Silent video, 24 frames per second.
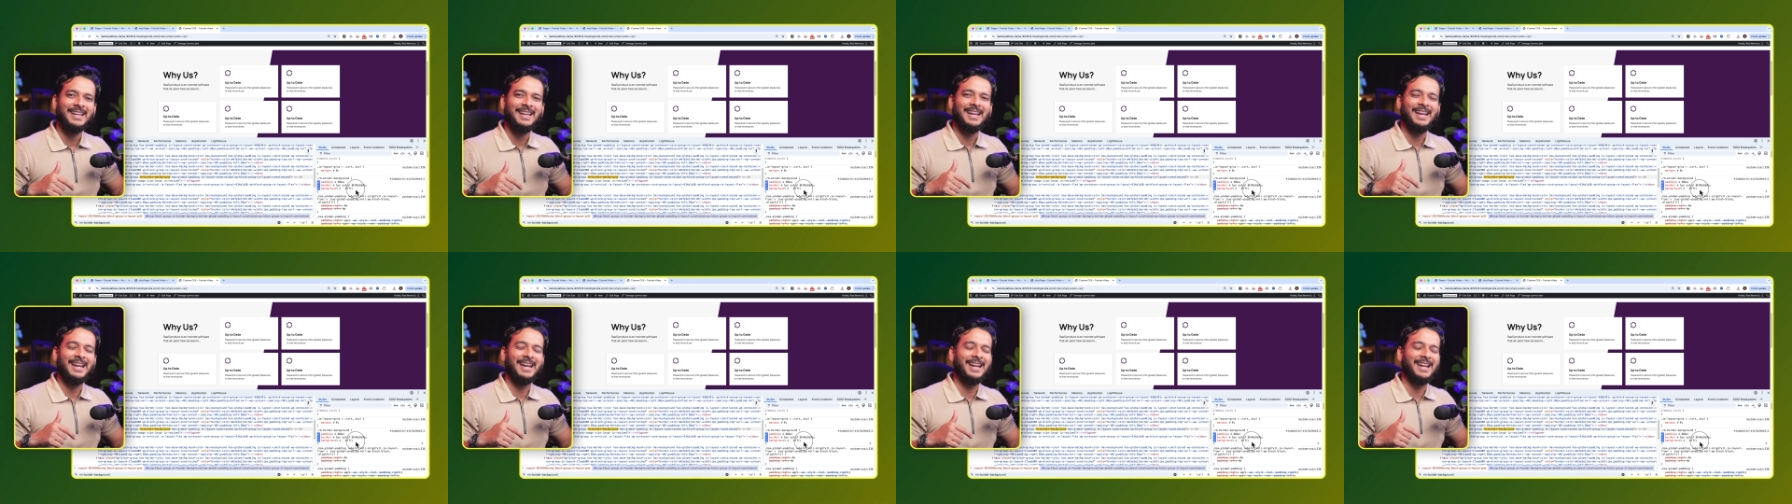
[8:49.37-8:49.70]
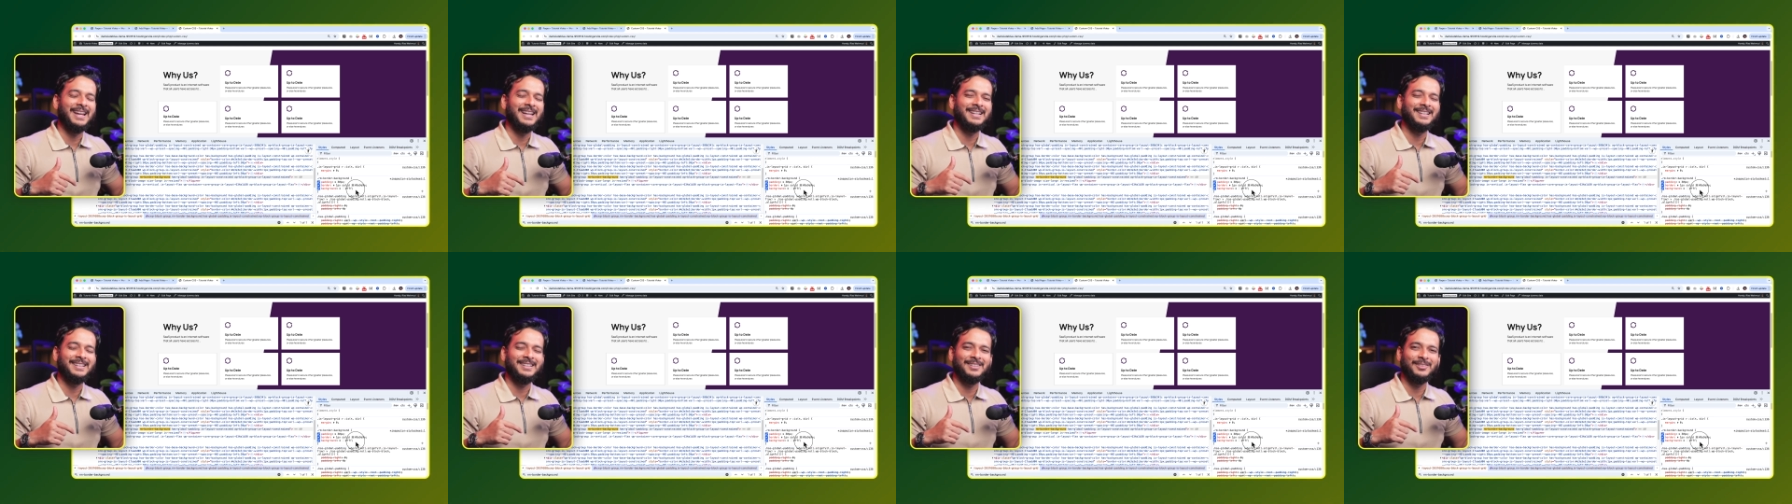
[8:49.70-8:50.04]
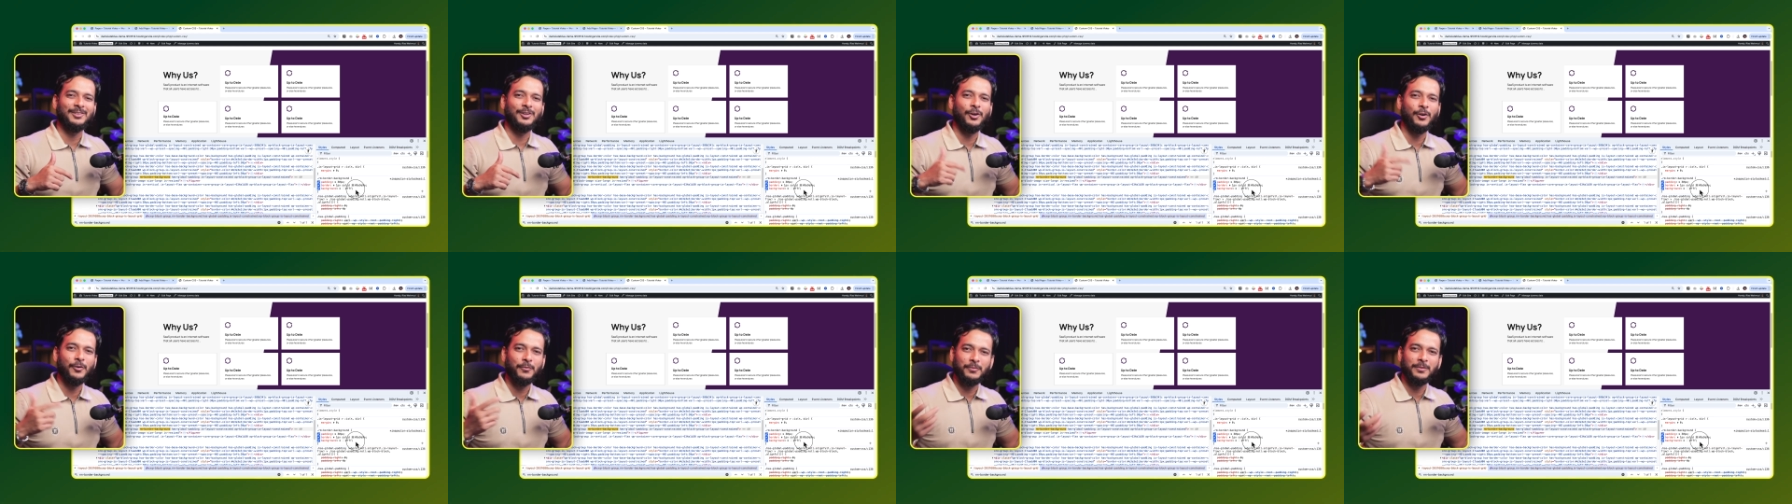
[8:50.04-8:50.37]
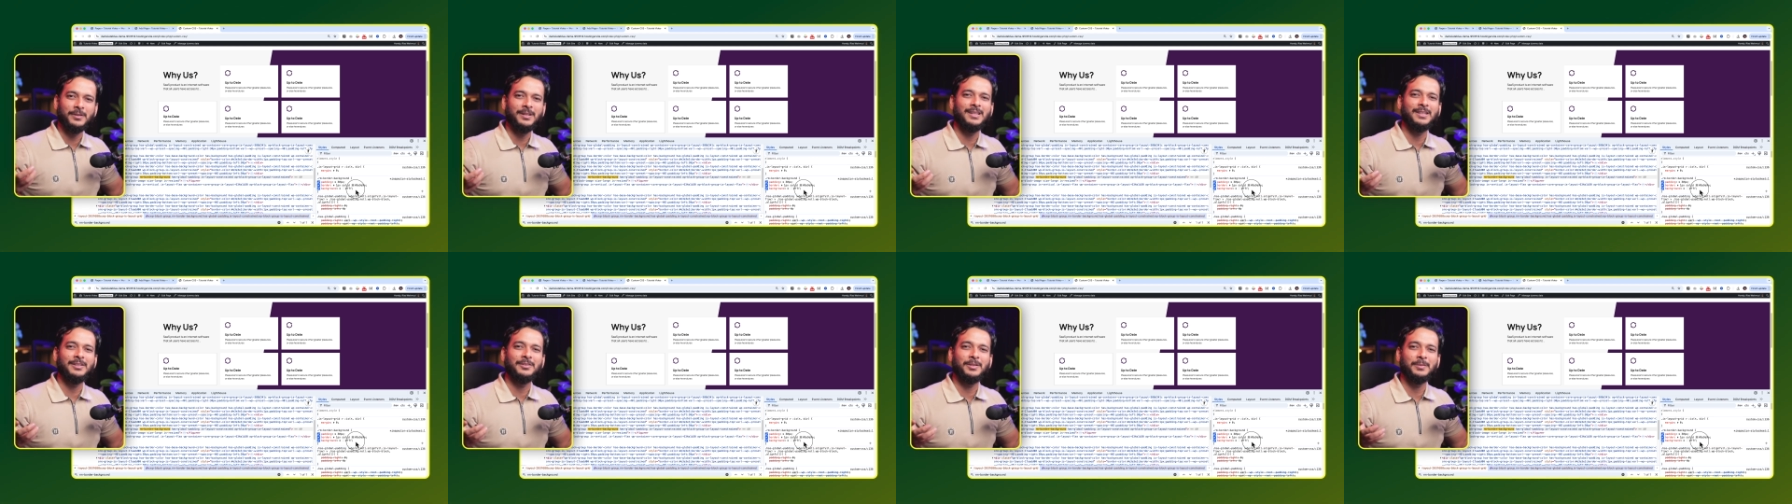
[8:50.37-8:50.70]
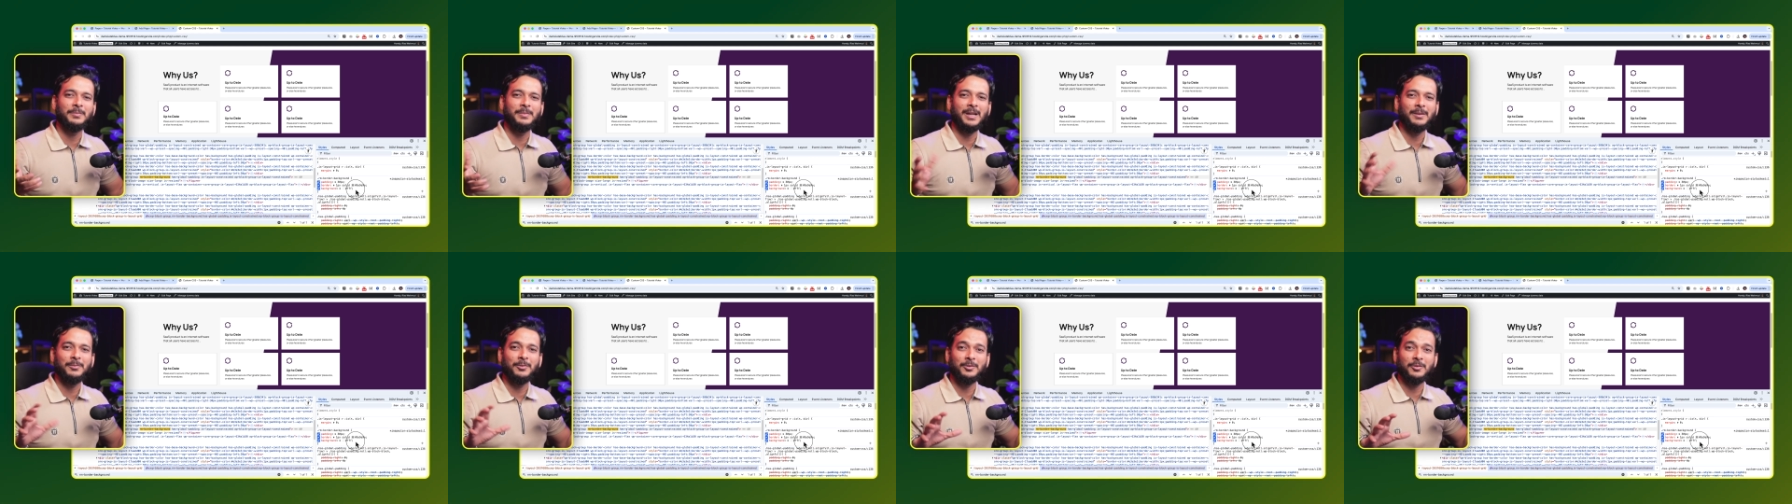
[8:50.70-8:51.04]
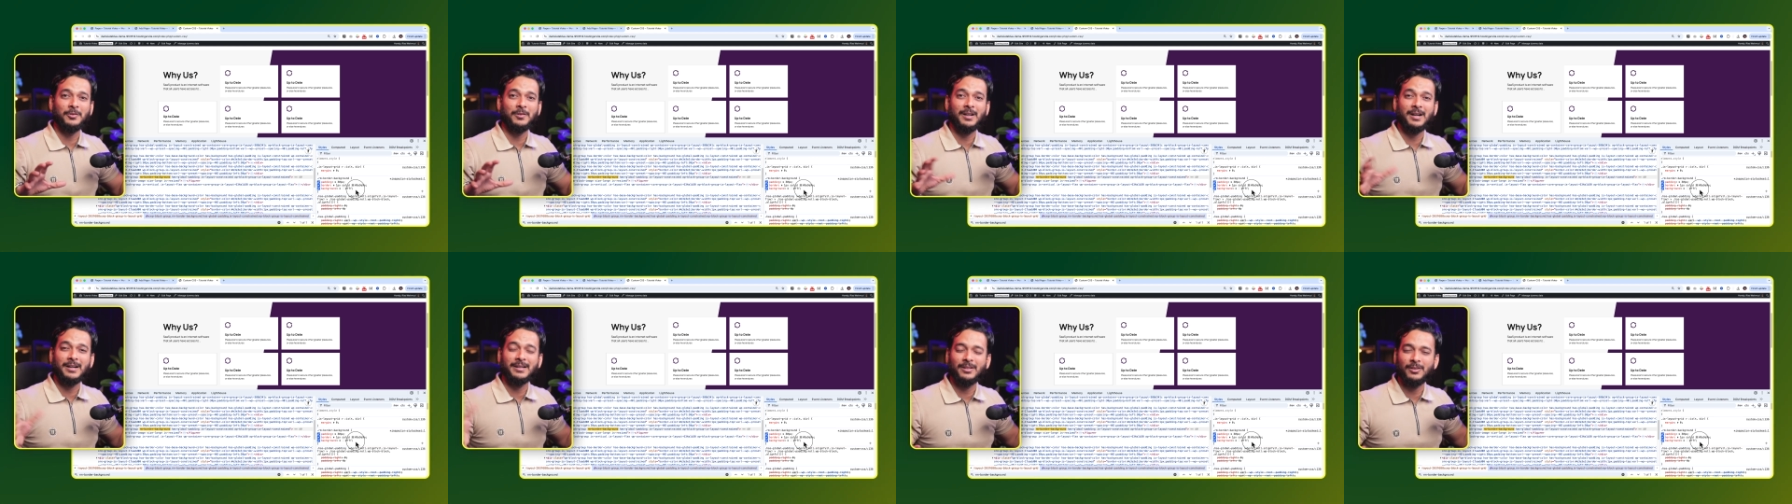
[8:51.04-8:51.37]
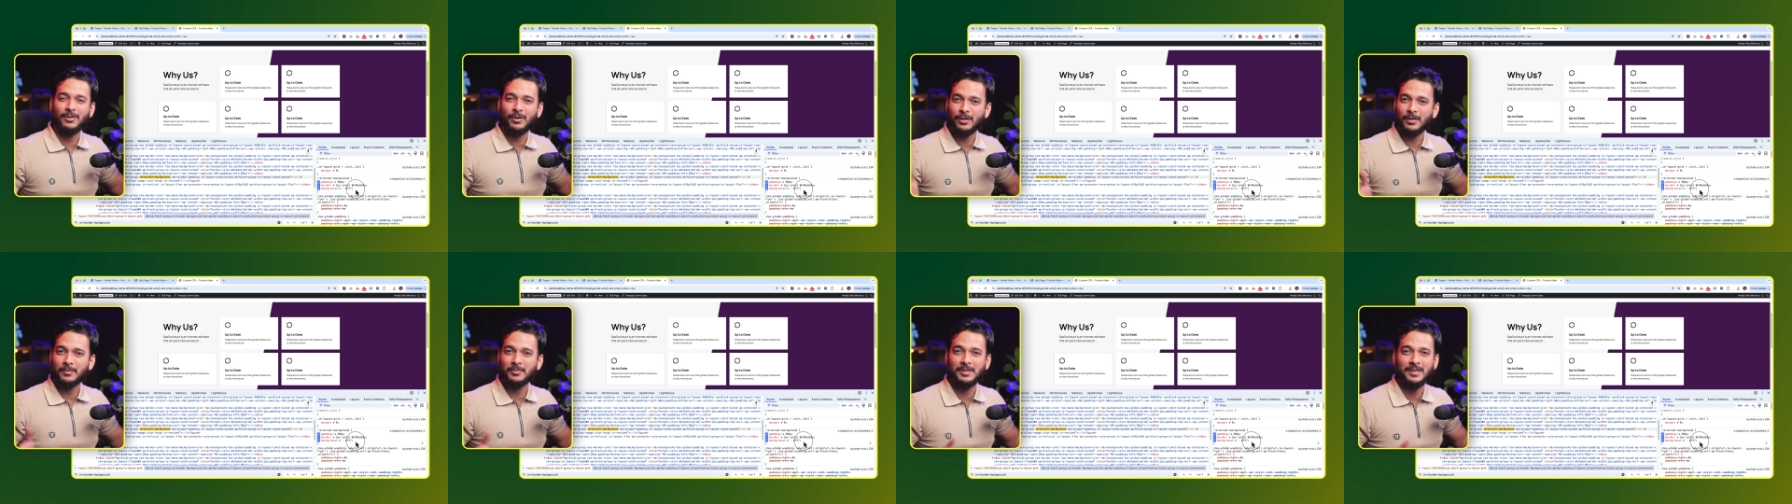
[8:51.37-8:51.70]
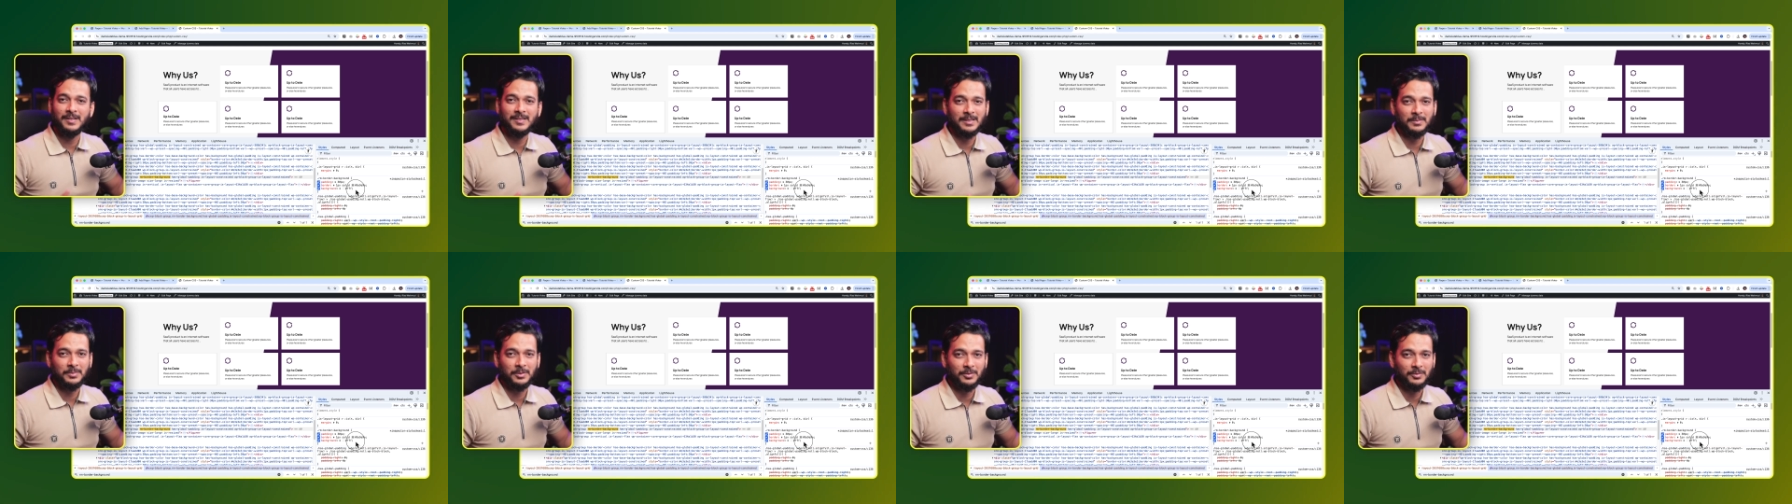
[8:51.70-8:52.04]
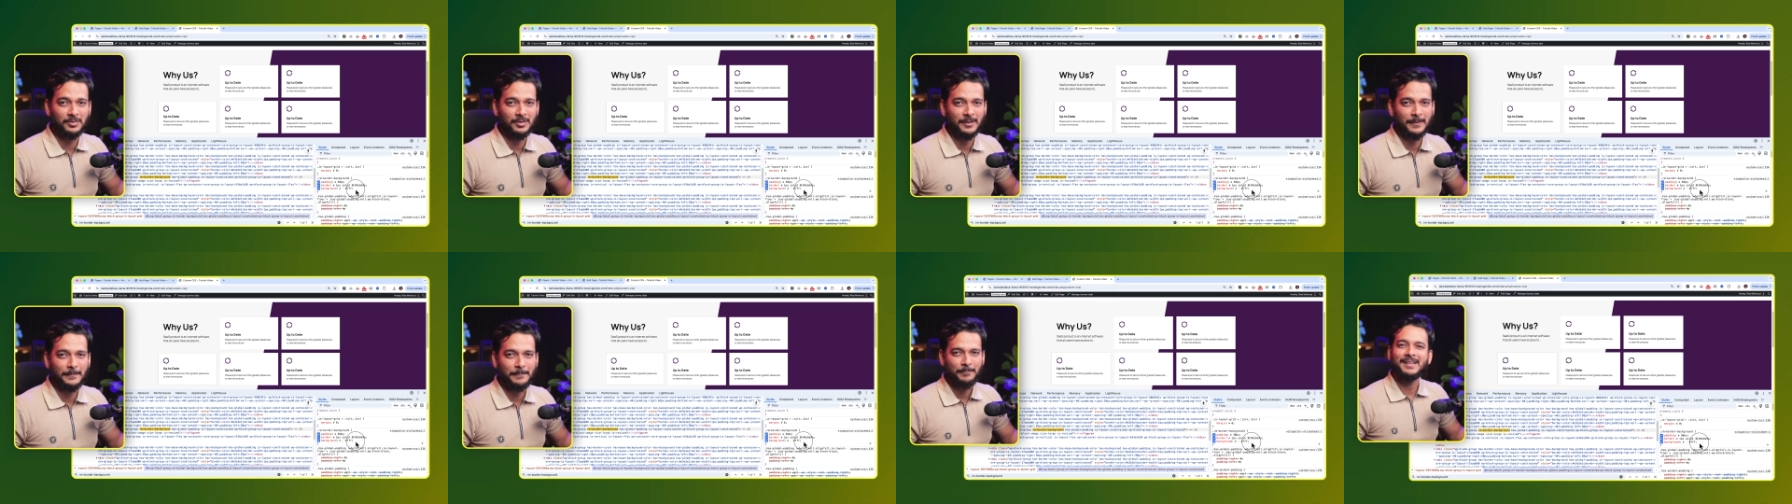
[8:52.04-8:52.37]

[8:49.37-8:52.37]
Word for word: and hopefully you will be able to learn a lot of things about the